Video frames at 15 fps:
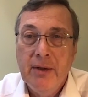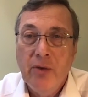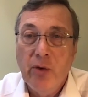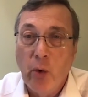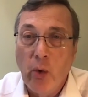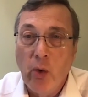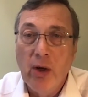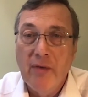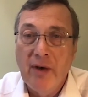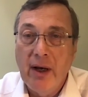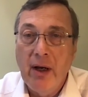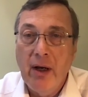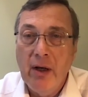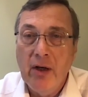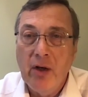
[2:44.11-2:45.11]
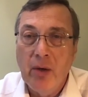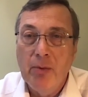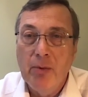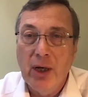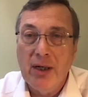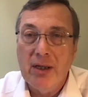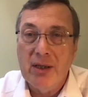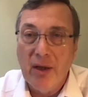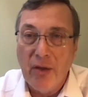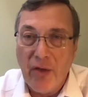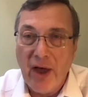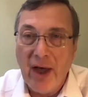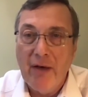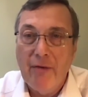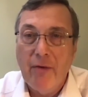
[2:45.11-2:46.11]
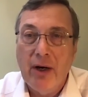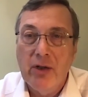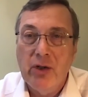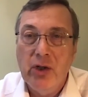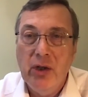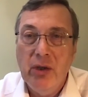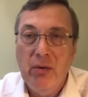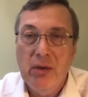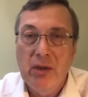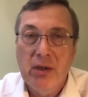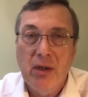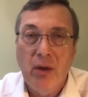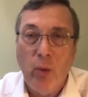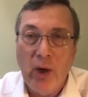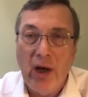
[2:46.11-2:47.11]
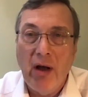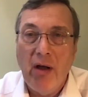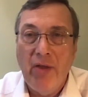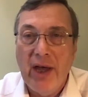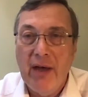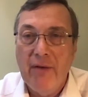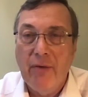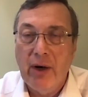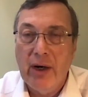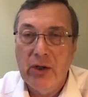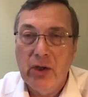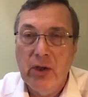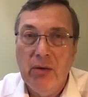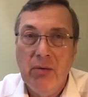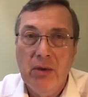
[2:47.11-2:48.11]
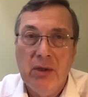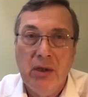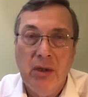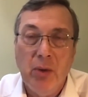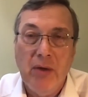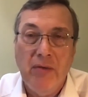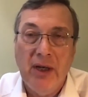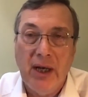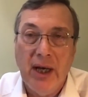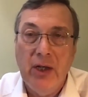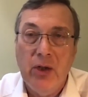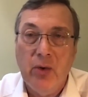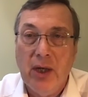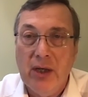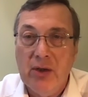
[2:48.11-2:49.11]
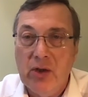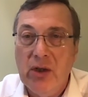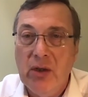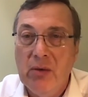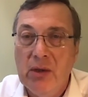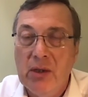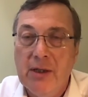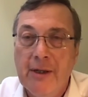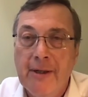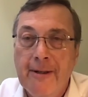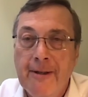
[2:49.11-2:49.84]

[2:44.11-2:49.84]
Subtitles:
that all of our learning objects are there for our students, that we are there for our students, and that we've engaged with our students.